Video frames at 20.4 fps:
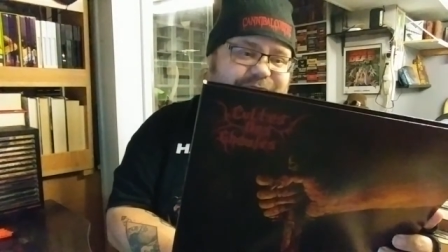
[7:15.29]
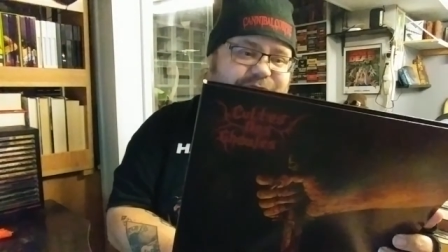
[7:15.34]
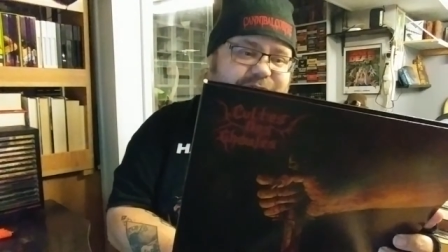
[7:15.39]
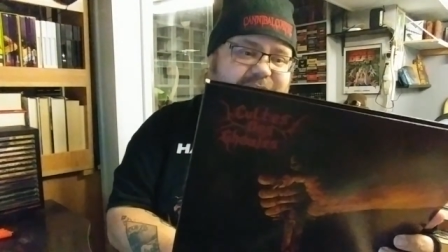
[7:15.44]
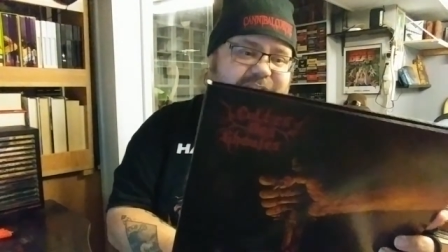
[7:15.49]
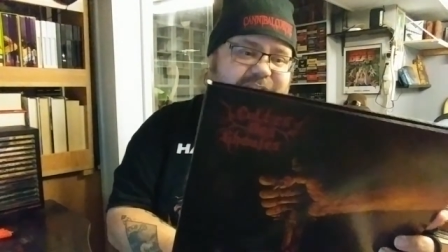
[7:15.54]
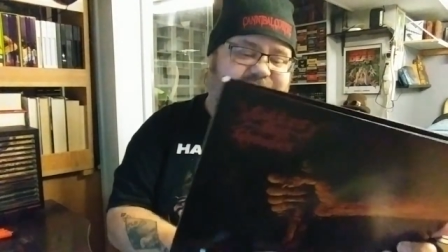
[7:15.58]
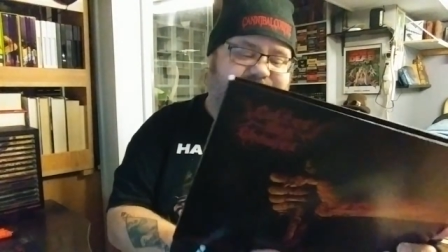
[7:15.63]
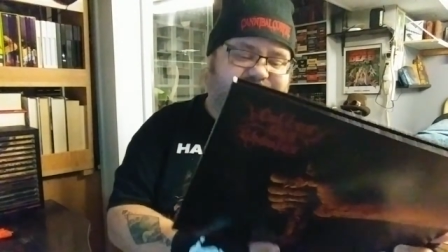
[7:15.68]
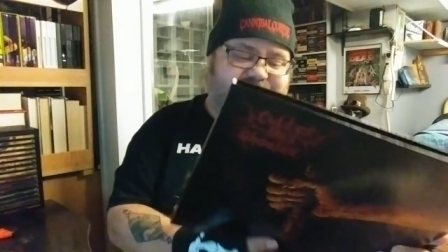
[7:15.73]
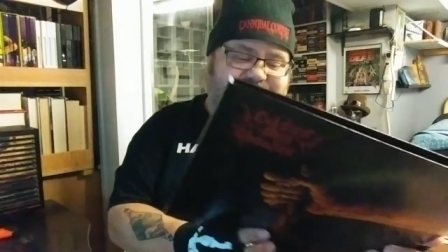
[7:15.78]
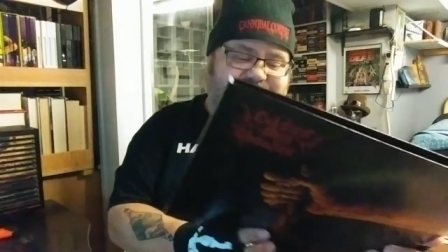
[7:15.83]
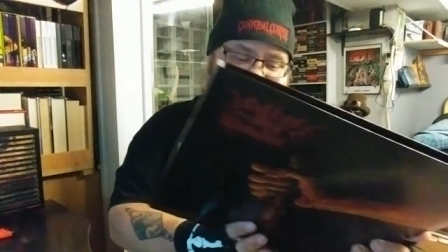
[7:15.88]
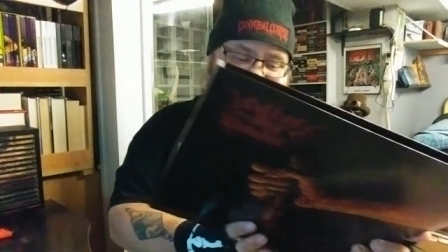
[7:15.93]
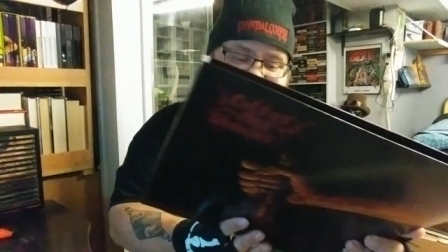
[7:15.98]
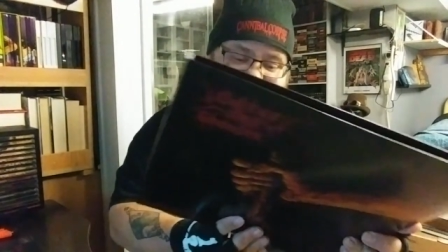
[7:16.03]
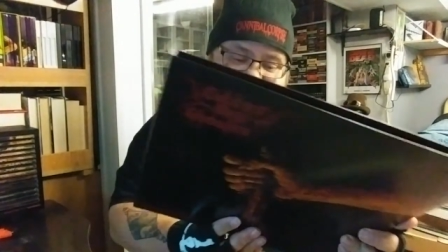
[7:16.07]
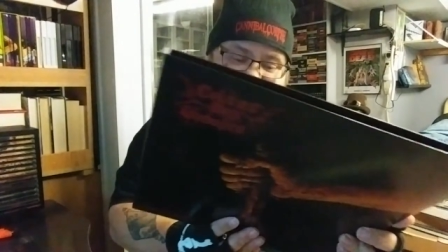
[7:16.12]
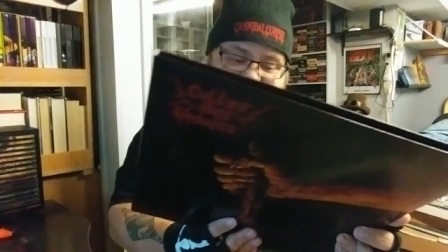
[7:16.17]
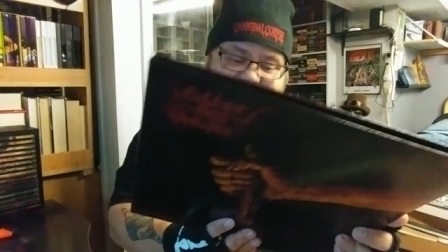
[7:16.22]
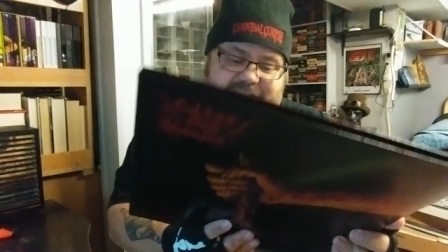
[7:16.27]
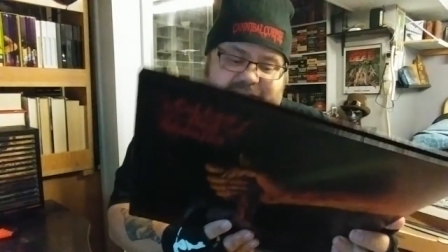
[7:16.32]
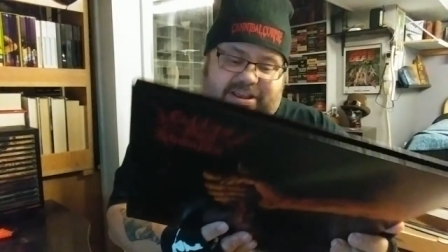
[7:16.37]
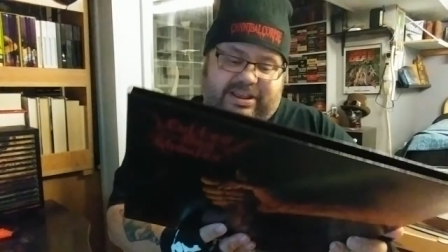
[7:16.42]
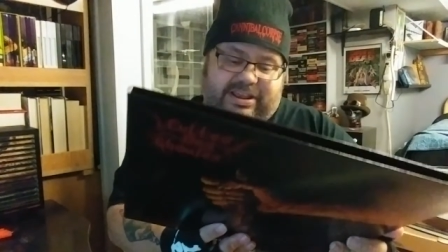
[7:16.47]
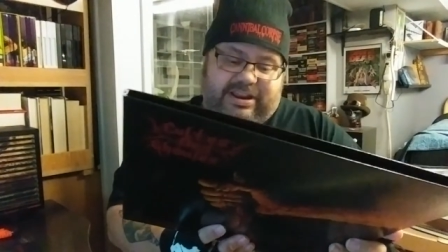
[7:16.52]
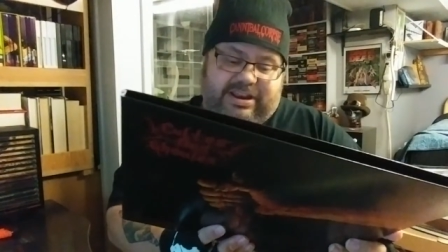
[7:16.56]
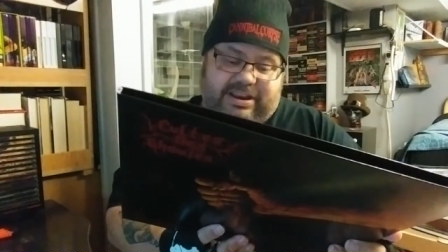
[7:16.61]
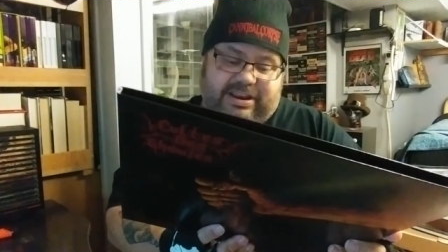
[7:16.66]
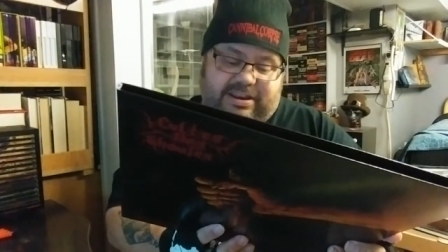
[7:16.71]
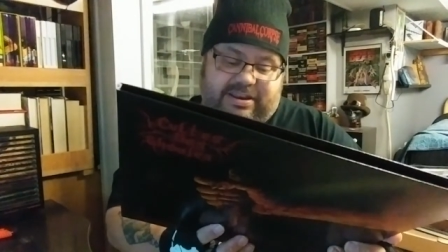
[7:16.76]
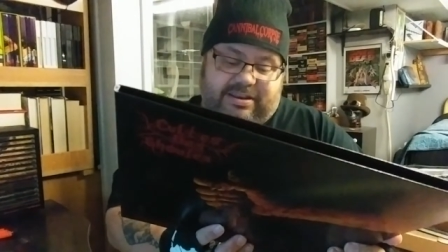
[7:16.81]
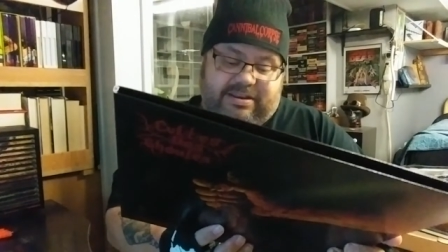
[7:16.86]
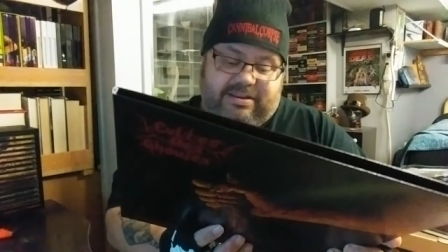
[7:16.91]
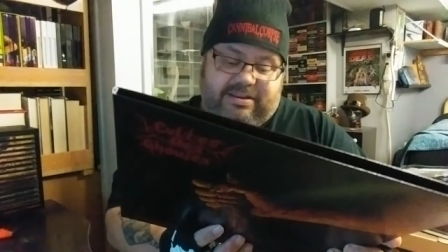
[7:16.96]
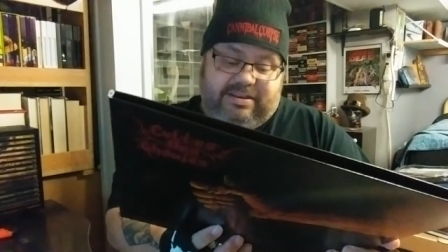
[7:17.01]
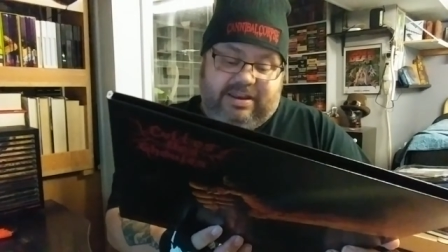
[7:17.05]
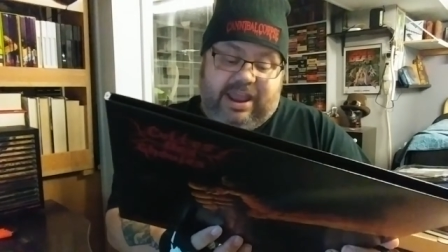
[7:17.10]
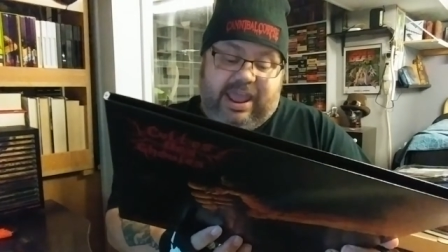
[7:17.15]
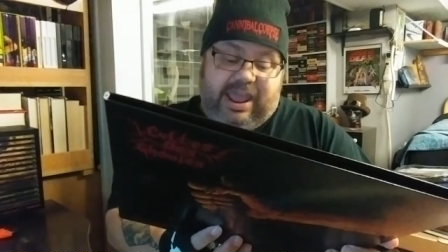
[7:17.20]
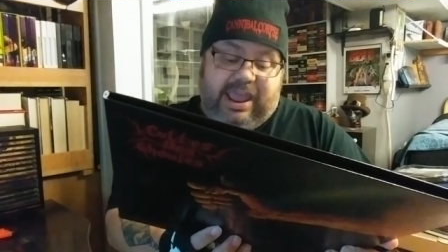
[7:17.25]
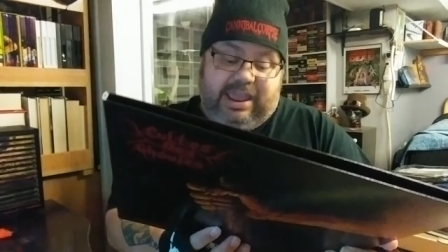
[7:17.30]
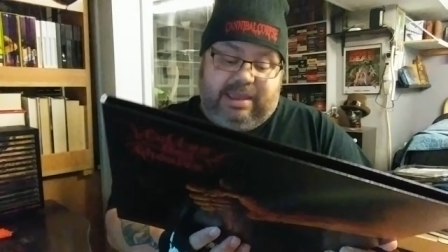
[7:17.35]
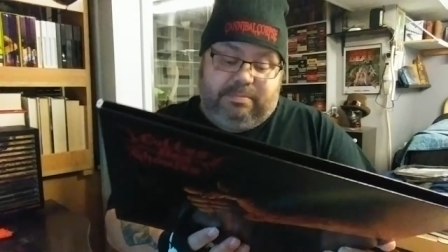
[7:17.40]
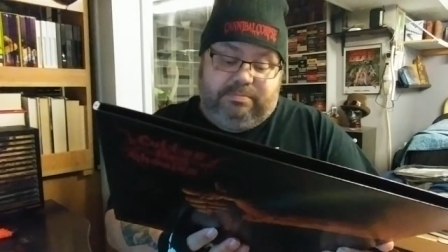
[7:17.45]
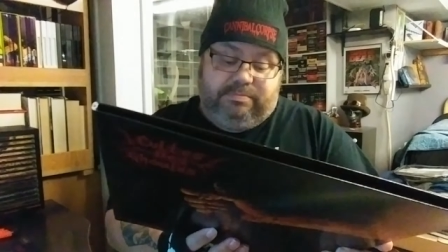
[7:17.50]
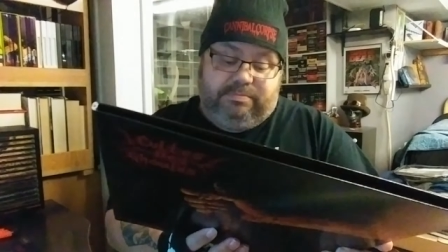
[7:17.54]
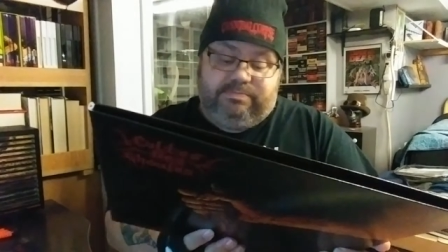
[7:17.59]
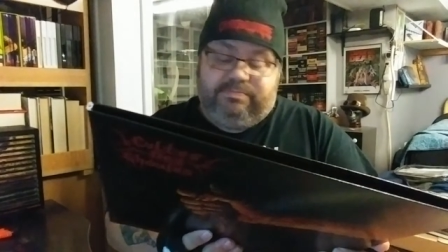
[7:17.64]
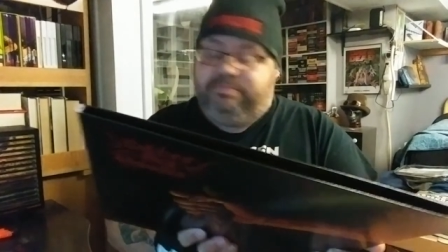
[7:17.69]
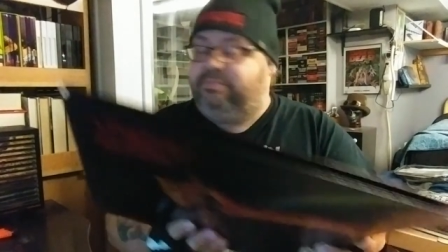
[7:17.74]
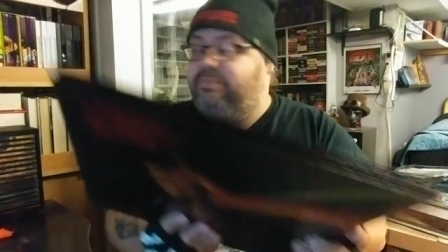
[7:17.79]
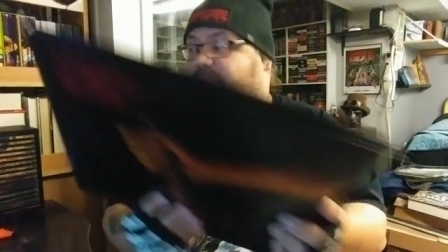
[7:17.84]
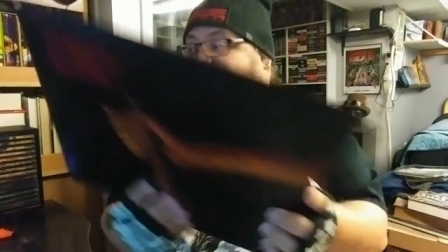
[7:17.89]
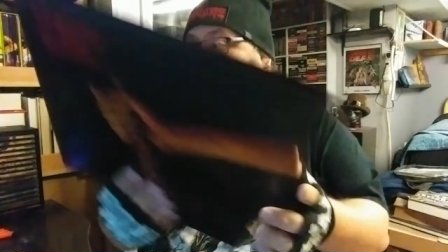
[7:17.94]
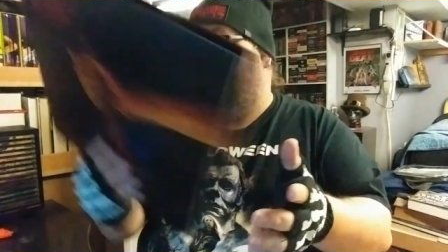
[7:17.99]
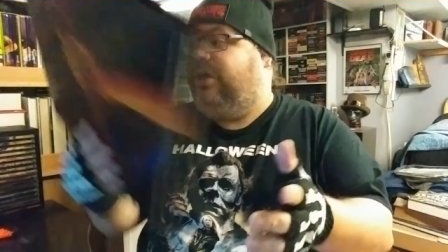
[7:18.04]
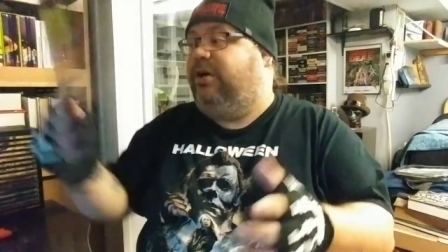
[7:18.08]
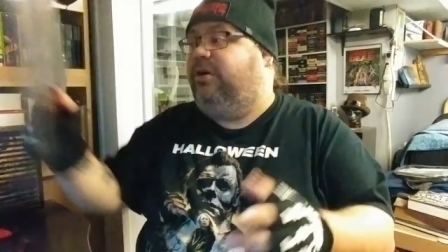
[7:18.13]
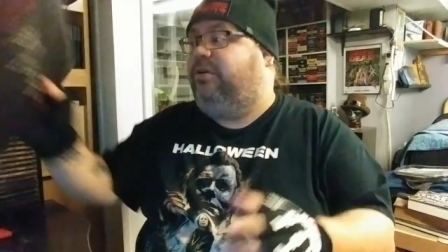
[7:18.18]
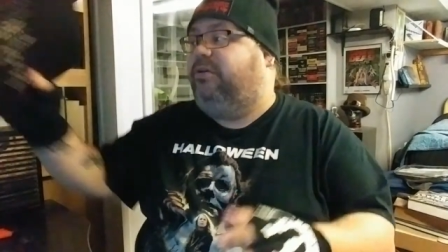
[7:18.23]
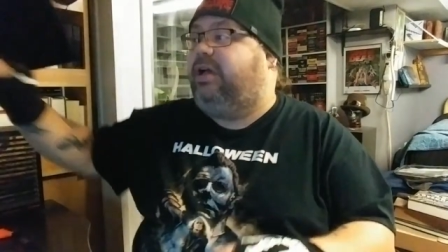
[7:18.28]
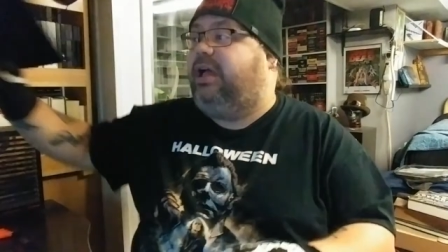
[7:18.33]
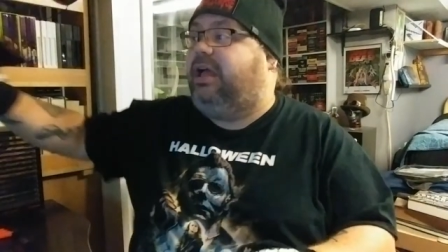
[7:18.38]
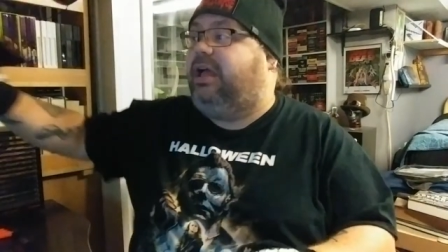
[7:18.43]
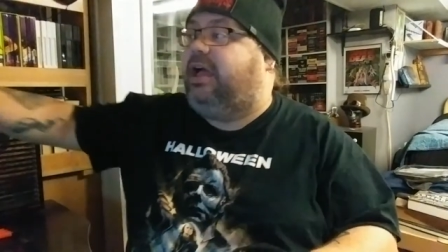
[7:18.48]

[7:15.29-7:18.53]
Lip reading: French name, you know?